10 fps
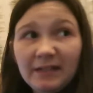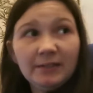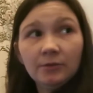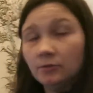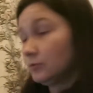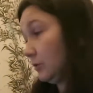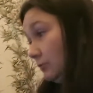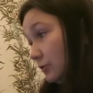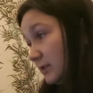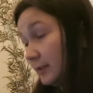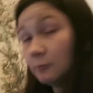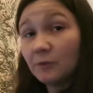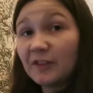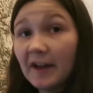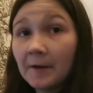playing up so I'm just dealing
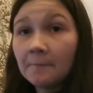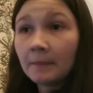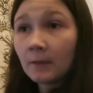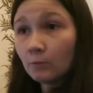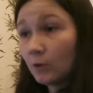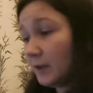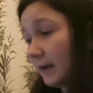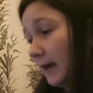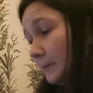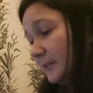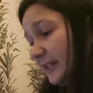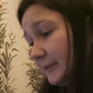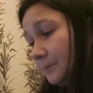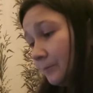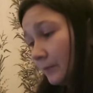with that while that
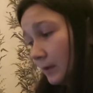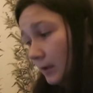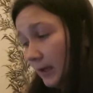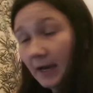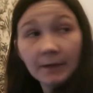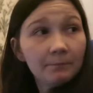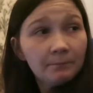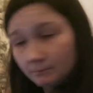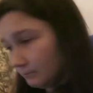happening had a...